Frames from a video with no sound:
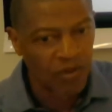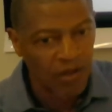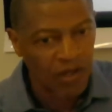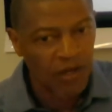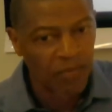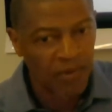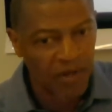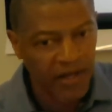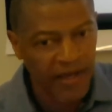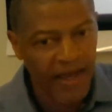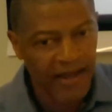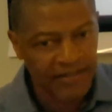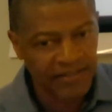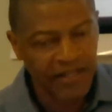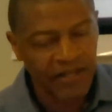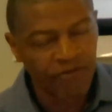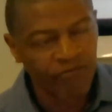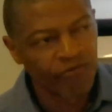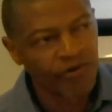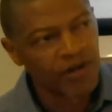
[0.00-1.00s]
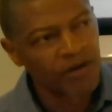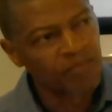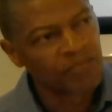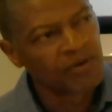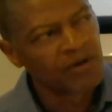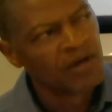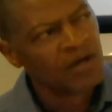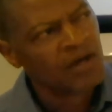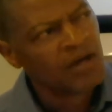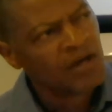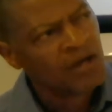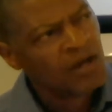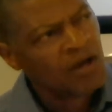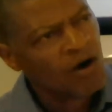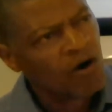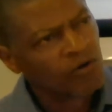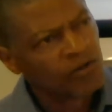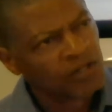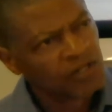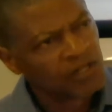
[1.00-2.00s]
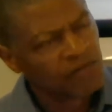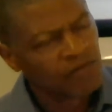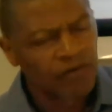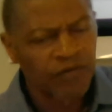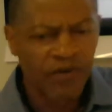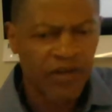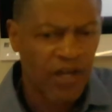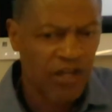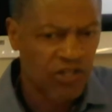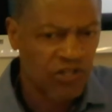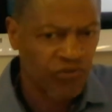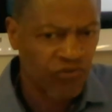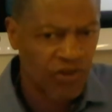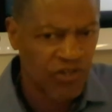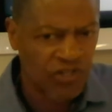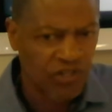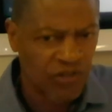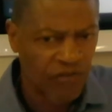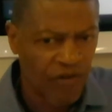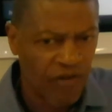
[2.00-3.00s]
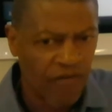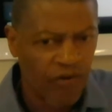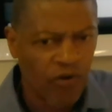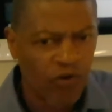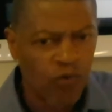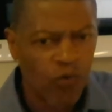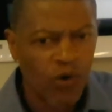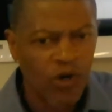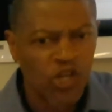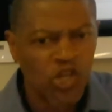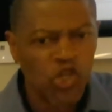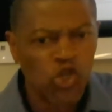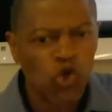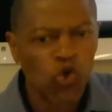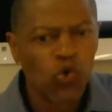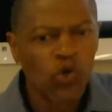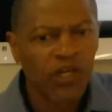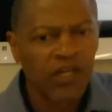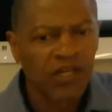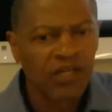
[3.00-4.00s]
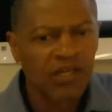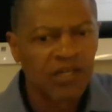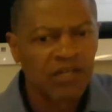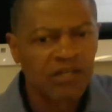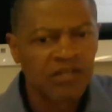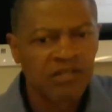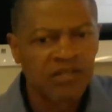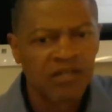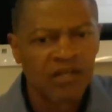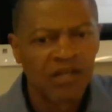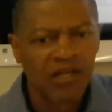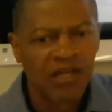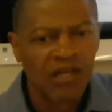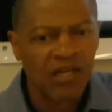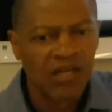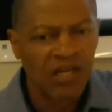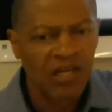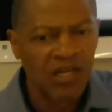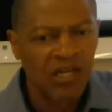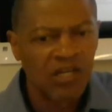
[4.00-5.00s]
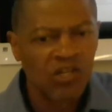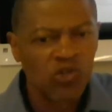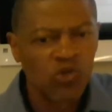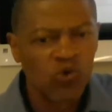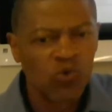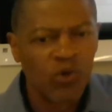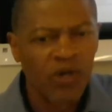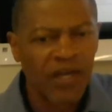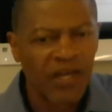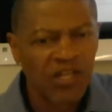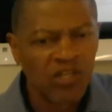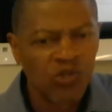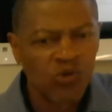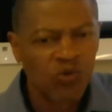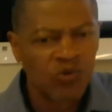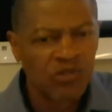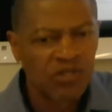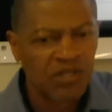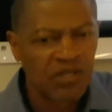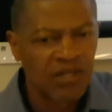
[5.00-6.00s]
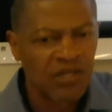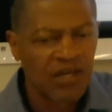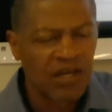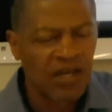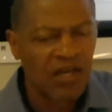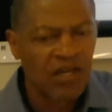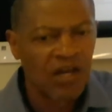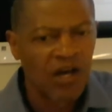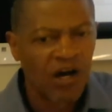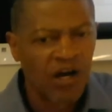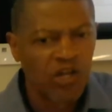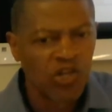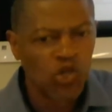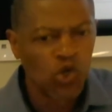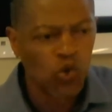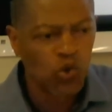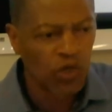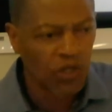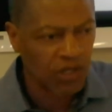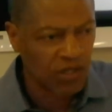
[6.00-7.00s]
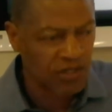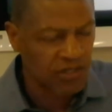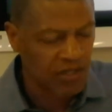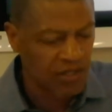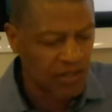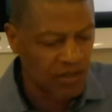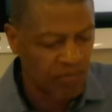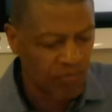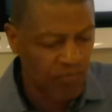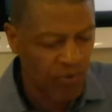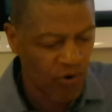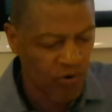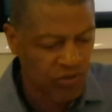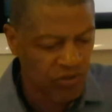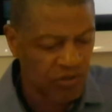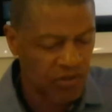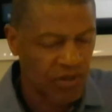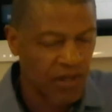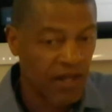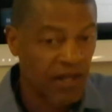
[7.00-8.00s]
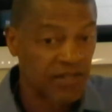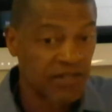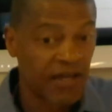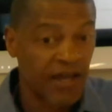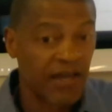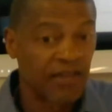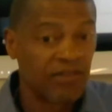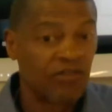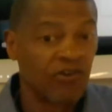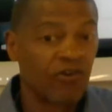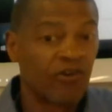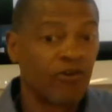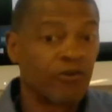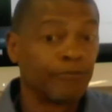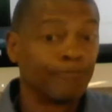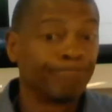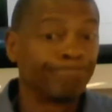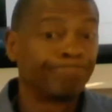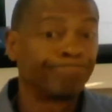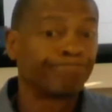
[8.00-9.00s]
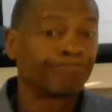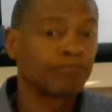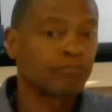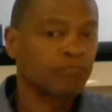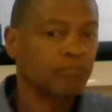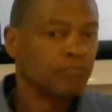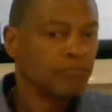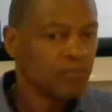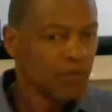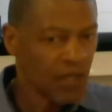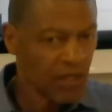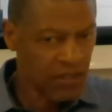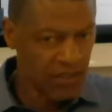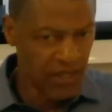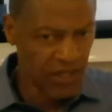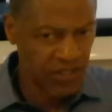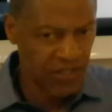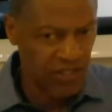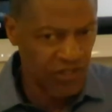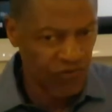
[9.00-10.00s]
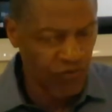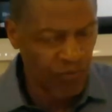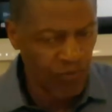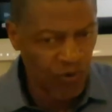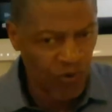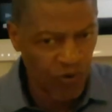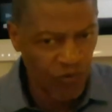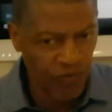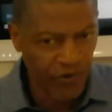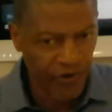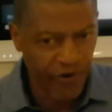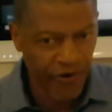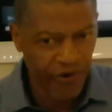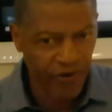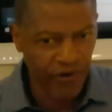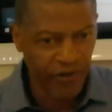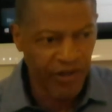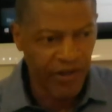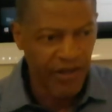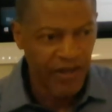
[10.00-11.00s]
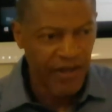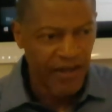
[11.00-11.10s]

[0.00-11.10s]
committing acts like rape. On the level of castration, have you ever heard of what a eunuch is? E-U-N-U-C-K. A eunuch is a person that has had their testes removed early